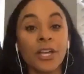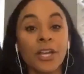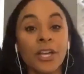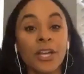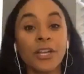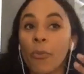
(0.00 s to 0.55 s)

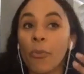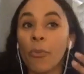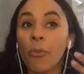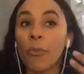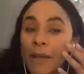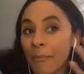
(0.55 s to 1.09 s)
So what I
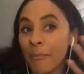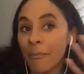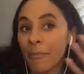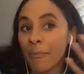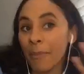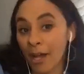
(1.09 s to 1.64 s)
mean by out
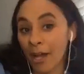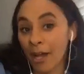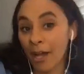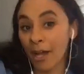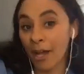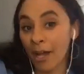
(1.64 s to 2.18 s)
of control is
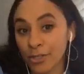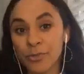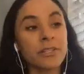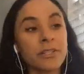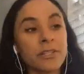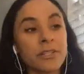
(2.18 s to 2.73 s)
where is
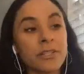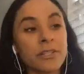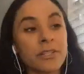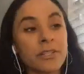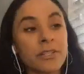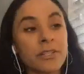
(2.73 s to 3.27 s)
the
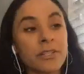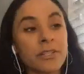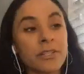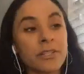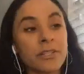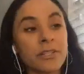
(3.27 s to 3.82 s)
everyman?
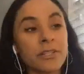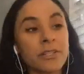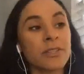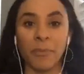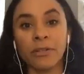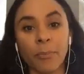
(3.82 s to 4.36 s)
Where is
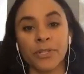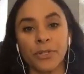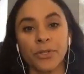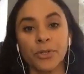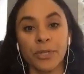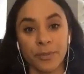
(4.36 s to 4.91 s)
that
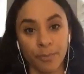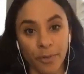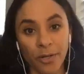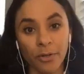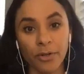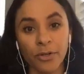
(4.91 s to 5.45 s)
person who is
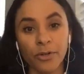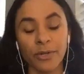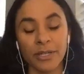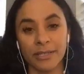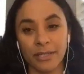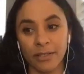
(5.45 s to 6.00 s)
broke,
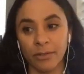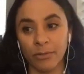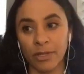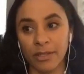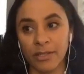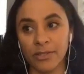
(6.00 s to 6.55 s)
who is
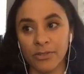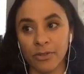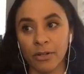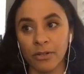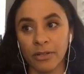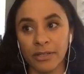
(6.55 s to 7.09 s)
dealing with this
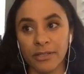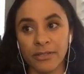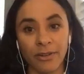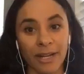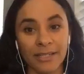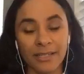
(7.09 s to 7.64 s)
struggle and this
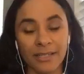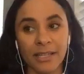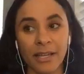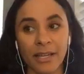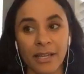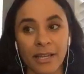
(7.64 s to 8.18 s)
crisis
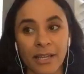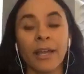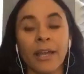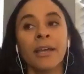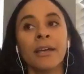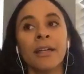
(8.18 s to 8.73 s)
in a
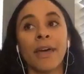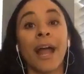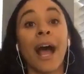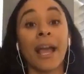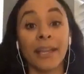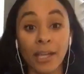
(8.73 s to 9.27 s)
way
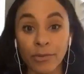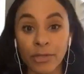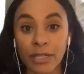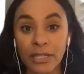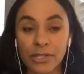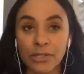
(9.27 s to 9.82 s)
that I can
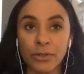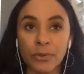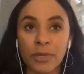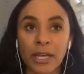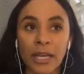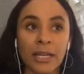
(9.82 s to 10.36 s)
relate to?